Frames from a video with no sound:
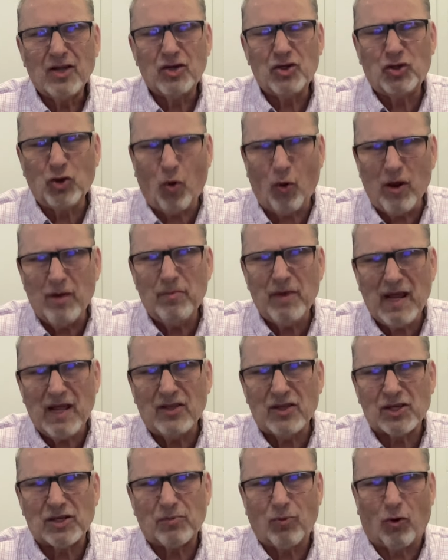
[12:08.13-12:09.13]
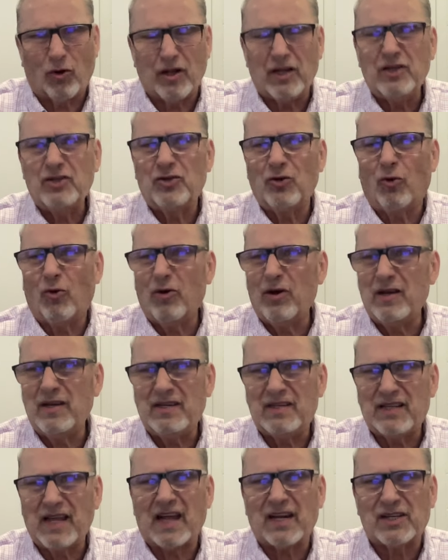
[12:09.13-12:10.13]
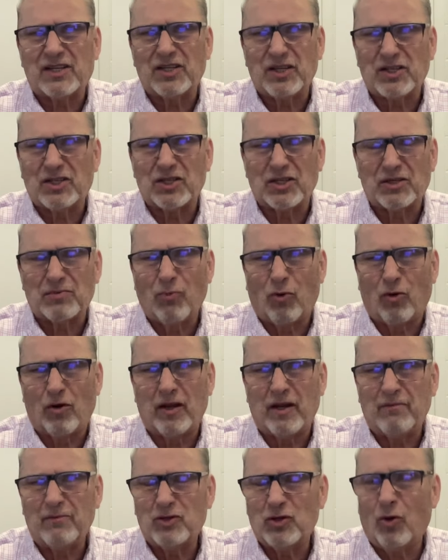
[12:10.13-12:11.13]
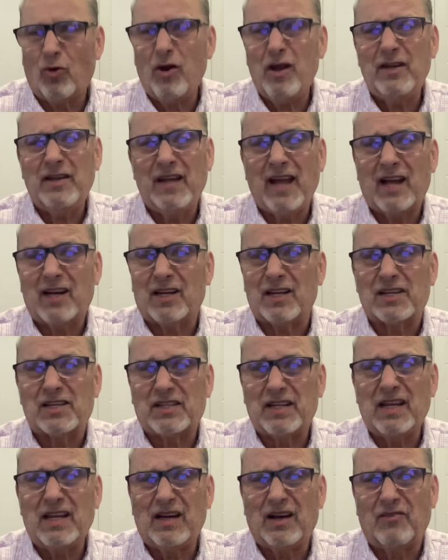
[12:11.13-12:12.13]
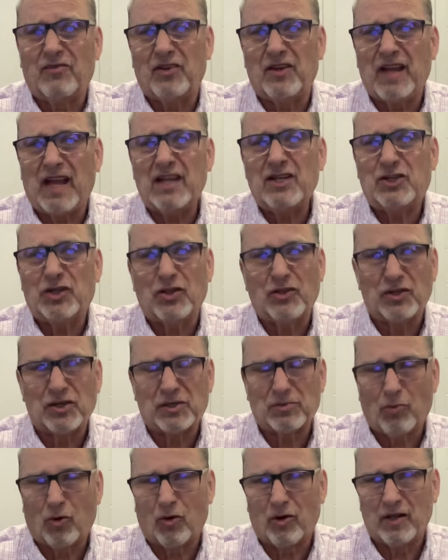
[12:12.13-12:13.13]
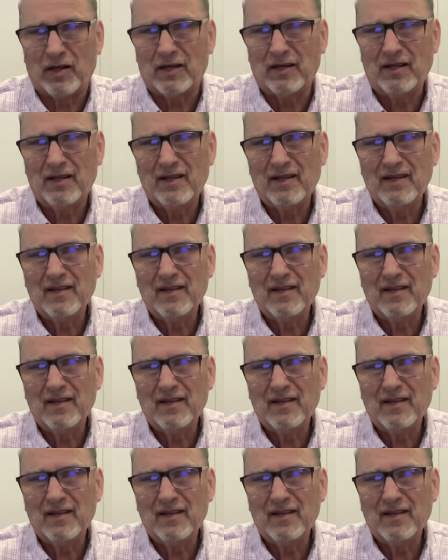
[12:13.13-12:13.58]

Join me this morning. Join Texas this morning. Join the ecclesia of the nation this morning.